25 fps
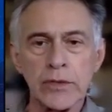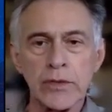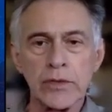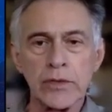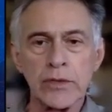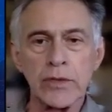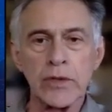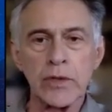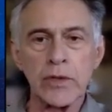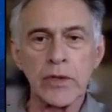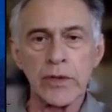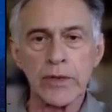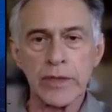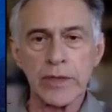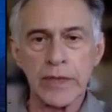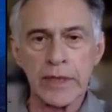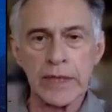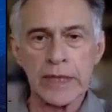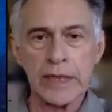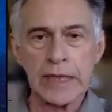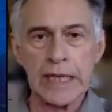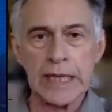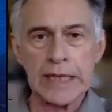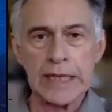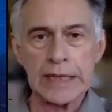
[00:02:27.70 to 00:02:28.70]

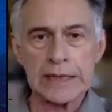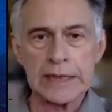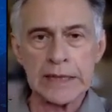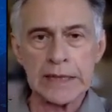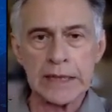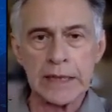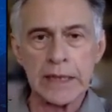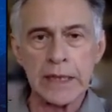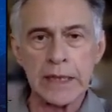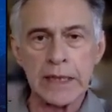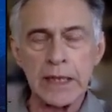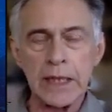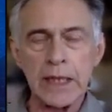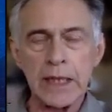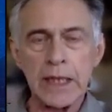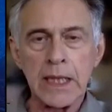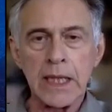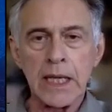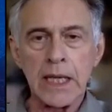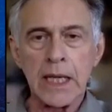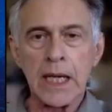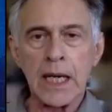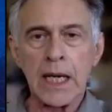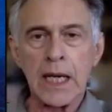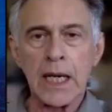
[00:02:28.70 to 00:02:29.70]
northern Gaza,
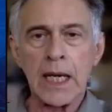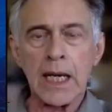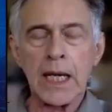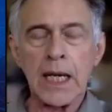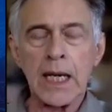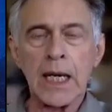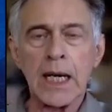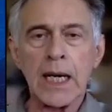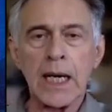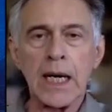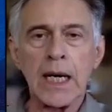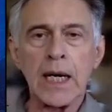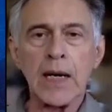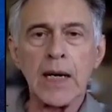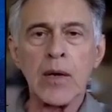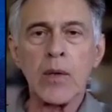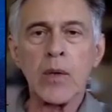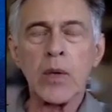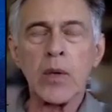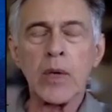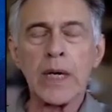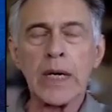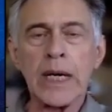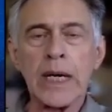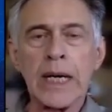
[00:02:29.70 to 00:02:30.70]
uh,
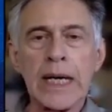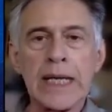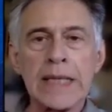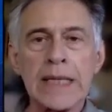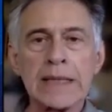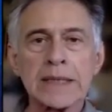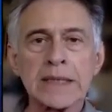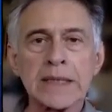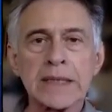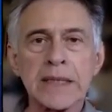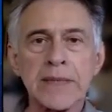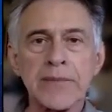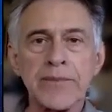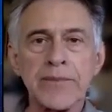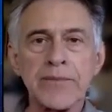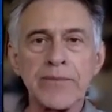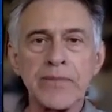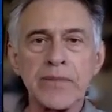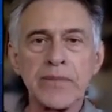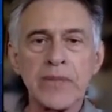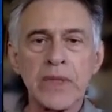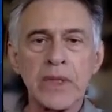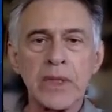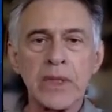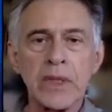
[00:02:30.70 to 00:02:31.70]
whereas
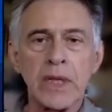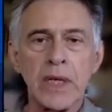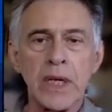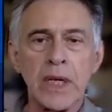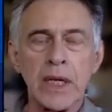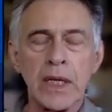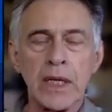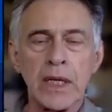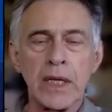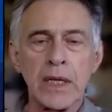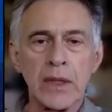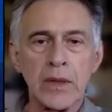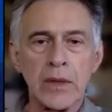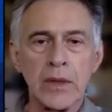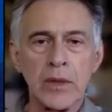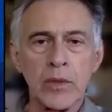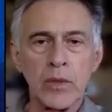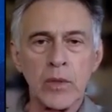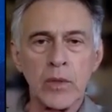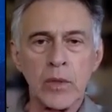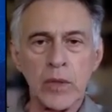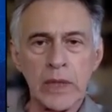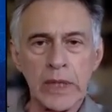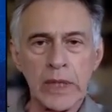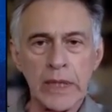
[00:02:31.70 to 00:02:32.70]
uh,
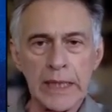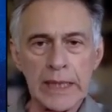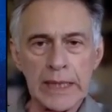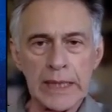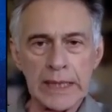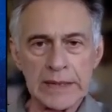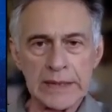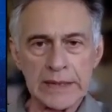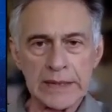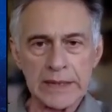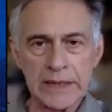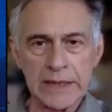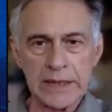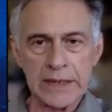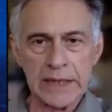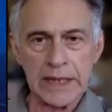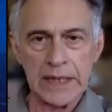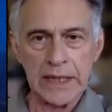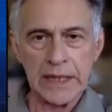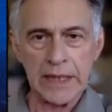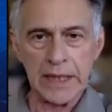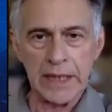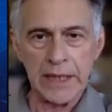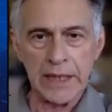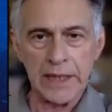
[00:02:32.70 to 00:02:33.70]
whereas
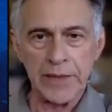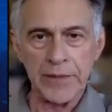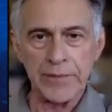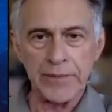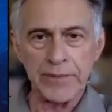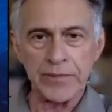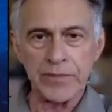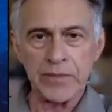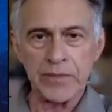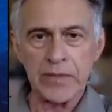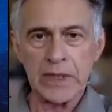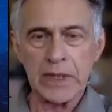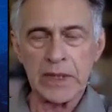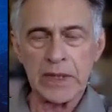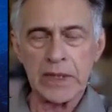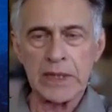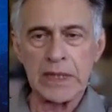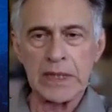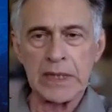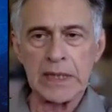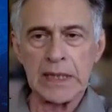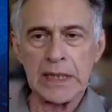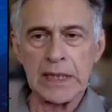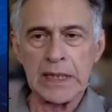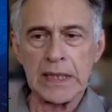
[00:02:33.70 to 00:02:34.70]
um,
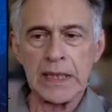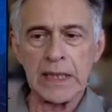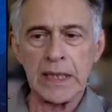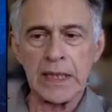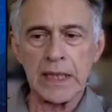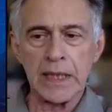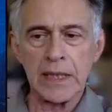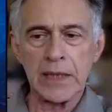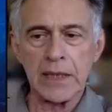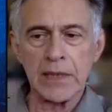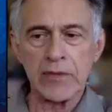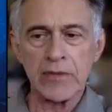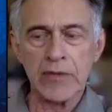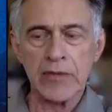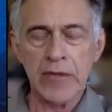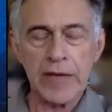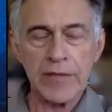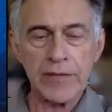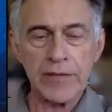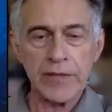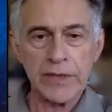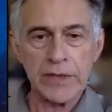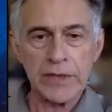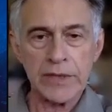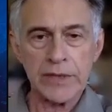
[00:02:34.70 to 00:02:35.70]
the uh,
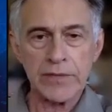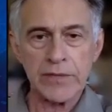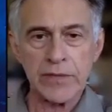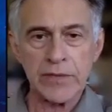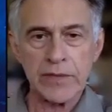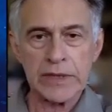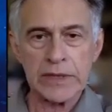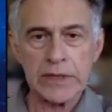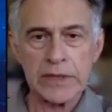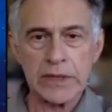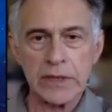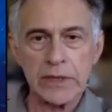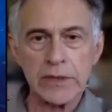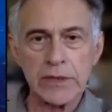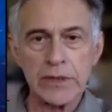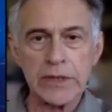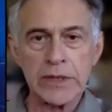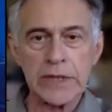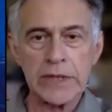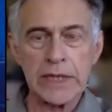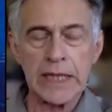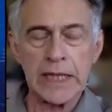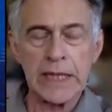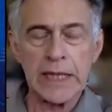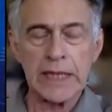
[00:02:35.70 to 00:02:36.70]
drafters of the
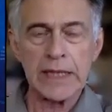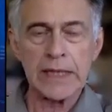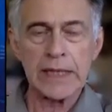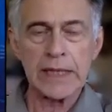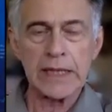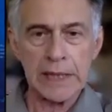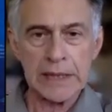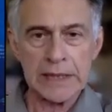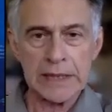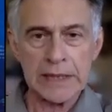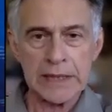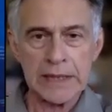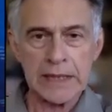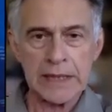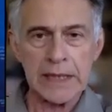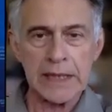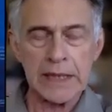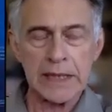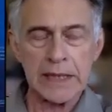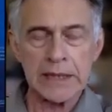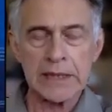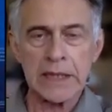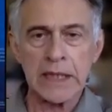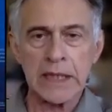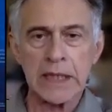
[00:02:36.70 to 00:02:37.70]
resolution and the
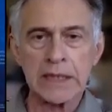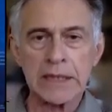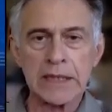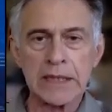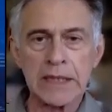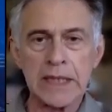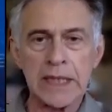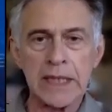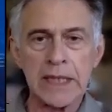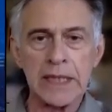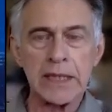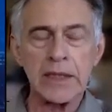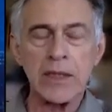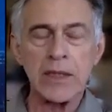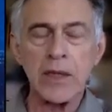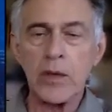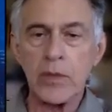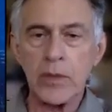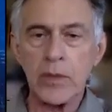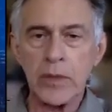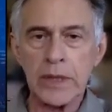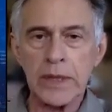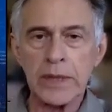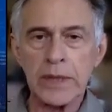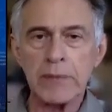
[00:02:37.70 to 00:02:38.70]
Palestinians are saying
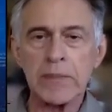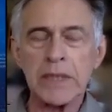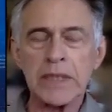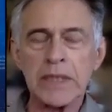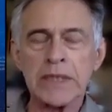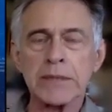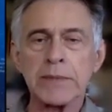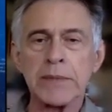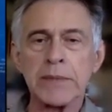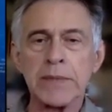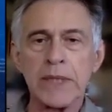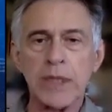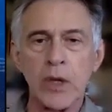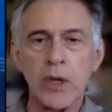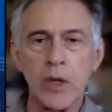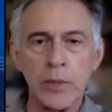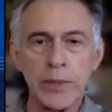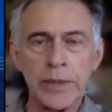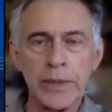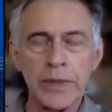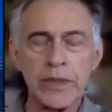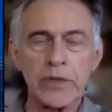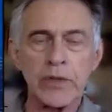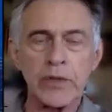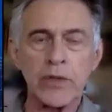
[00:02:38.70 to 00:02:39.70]
no, it must be
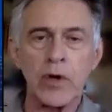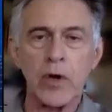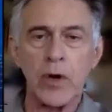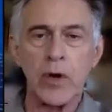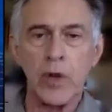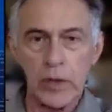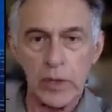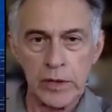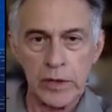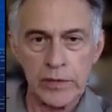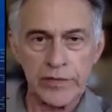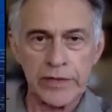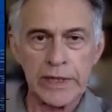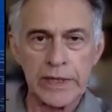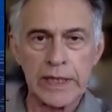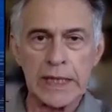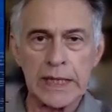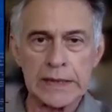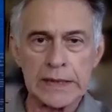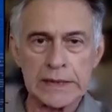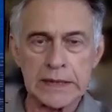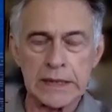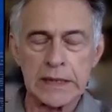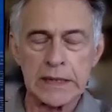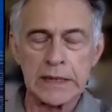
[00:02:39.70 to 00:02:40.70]
open to all of
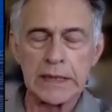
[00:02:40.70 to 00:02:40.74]
Gaza.